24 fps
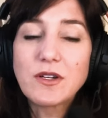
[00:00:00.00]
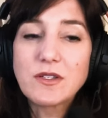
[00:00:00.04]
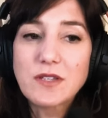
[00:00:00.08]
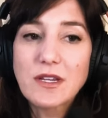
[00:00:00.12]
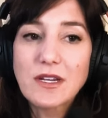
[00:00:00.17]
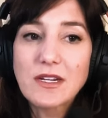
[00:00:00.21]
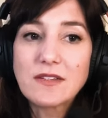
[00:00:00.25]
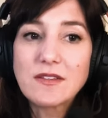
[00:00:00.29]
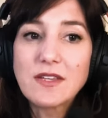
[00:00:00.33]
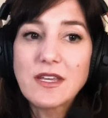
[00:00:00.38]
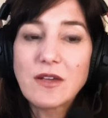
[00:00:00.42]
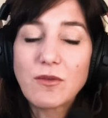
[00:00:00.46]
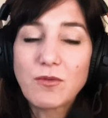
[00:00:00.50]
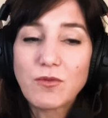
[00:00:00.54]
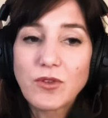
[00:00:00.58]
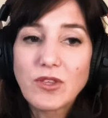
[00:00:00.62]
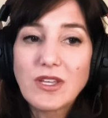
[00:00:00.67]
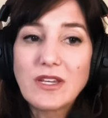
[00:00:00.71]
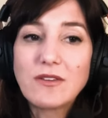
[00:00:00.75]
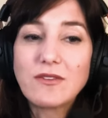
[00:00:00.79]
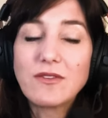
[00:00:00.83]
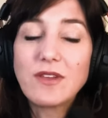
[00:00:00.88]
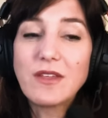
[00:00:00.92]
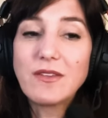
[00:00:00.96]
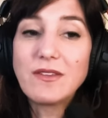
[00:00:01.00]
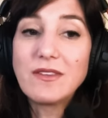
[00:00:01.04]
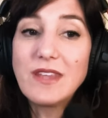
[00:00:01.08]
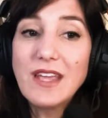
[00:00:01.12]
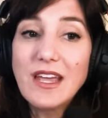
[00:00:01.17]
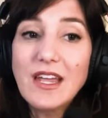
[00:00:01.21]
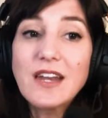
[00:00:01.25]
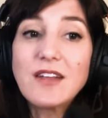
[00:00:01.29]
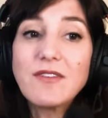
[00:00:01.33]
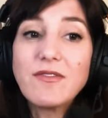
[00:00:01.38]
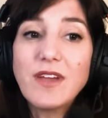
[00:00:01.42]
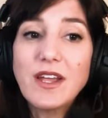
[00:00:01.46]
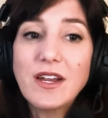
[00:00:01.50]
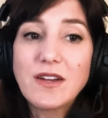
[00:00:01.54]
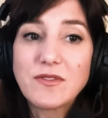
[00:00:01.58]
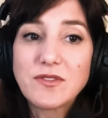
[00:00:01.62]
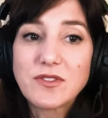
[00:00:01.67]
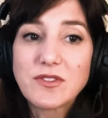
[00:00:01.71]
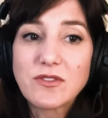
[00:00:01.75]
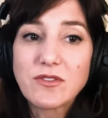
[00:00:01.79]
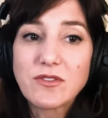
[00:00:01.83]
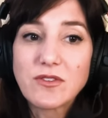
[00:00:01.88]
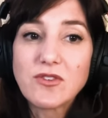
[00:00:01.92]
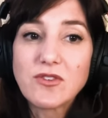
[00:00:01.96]
and it's going to take really
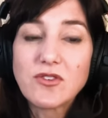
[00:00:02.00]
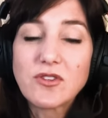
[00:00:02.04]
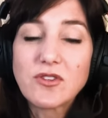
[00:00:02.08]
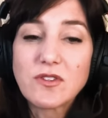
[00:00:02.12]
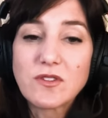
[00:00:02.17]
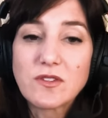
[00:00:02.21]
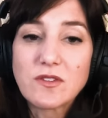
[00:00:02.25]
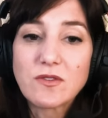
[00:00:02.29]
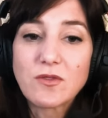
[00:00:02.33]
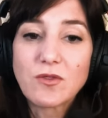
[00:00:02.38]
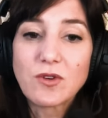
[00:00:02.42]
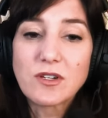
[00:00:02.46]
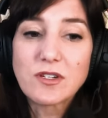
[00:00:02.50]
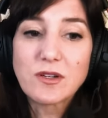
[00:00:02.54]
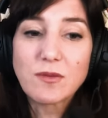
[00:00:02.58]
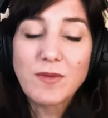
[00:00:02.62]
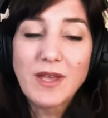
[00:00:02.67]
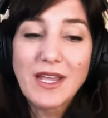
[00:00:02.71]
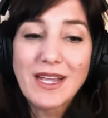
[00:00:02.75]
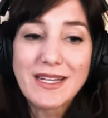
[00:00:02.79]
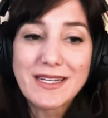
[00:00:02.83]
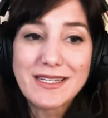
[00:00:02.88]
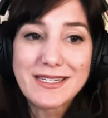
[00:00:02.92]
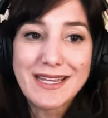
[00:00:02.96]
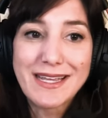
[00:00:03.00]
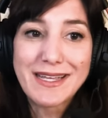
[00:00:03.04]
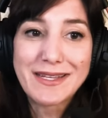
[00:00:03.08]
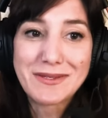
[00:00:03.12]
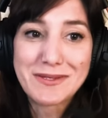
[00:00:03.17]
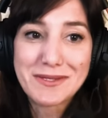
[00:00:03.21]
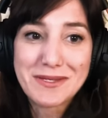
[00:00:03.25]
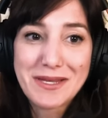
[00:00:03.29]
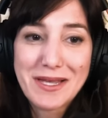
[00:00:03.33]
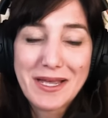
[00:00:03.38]
innovative solutions in order to make a dent.